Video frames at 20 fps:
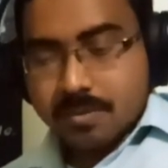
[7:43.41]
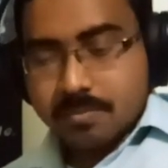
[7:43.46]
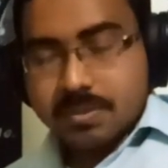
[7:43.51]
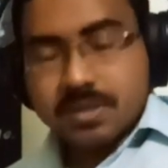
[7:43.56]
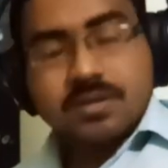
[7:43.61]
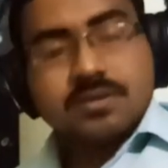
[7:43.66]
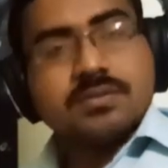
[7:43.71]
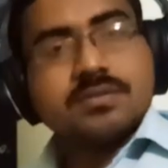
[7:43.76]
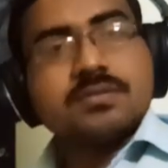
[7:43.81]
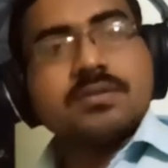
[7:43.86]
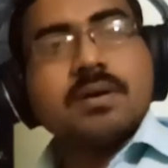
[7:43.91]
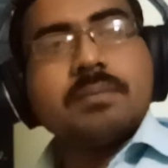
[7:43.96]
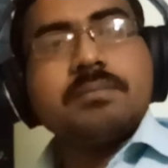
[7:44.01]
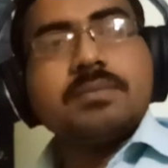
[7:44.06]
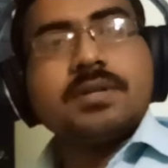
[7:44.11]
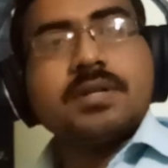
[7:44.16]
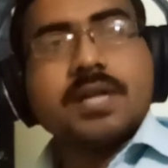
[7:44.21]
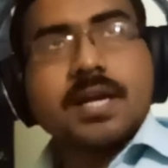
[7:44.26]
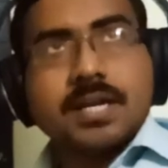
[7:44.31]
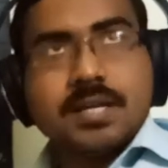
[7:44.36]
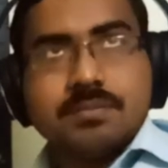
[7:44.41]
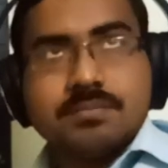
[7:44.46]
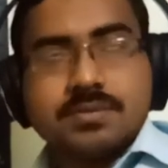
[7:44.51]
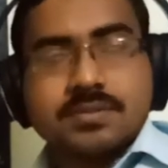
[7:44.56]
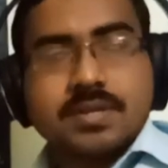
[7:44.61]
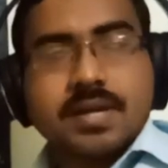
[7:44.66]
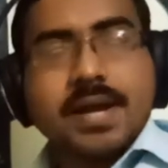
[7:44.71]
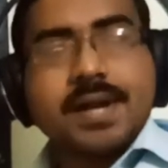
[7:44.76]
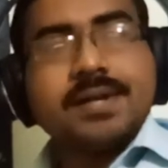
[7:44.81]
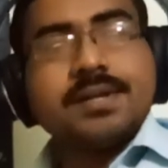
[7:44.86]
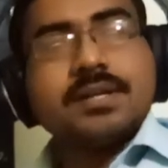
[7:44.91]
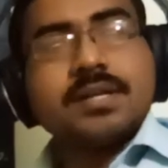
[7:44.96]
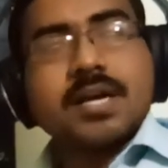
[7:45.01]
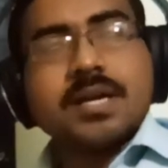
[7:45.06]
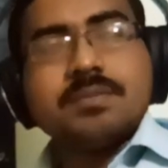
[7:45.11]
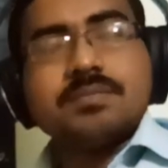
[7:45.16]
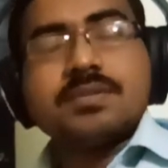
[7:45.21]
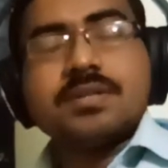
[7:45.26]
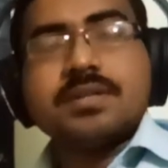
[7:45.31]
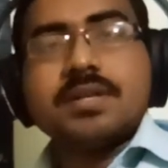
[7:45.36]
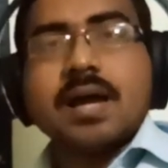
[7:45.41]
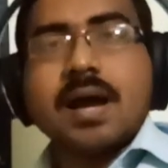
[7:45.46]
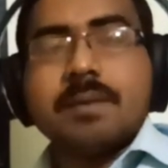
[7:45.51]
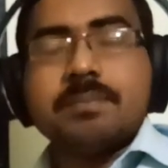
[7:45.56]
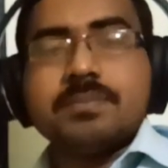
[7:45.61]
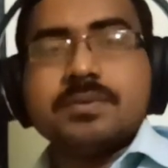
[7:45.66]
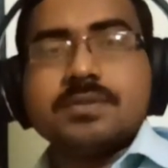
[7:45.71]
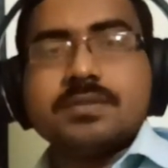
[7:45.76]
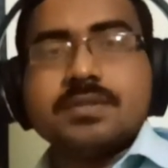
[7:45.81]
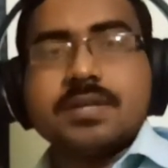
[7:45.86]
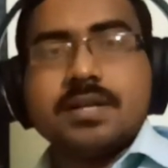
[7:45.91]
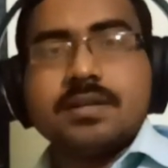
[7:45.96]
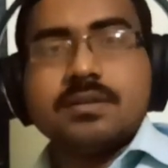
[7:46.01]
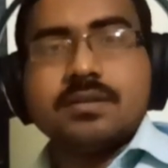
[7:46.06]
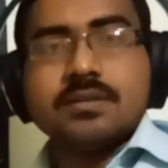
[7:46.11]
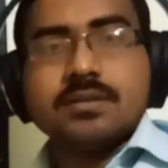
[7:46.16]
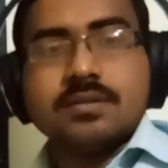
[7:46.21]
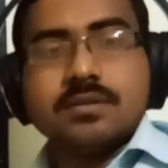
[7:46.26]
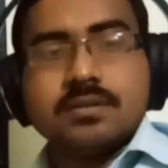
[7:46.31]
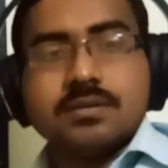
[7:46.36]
because at times it happens that